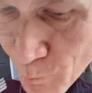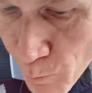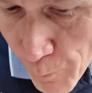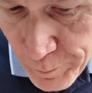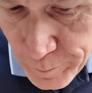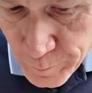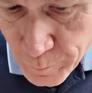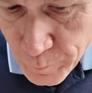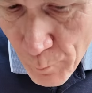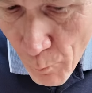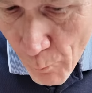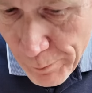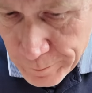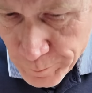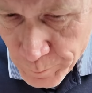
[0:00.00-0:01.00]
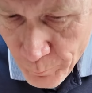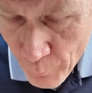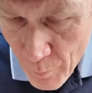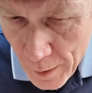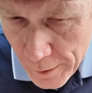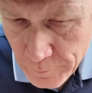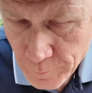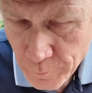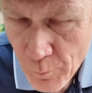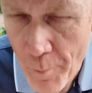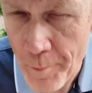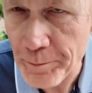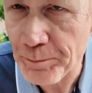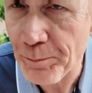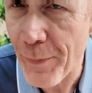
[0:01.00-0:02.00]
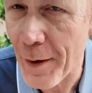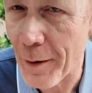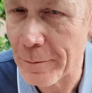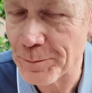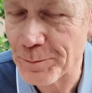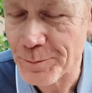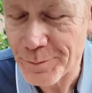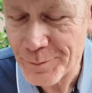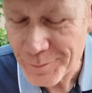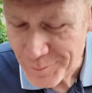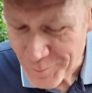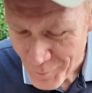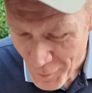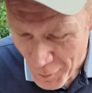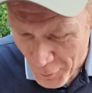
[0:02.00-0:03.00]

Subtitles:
been dreaming about for years, a perfectly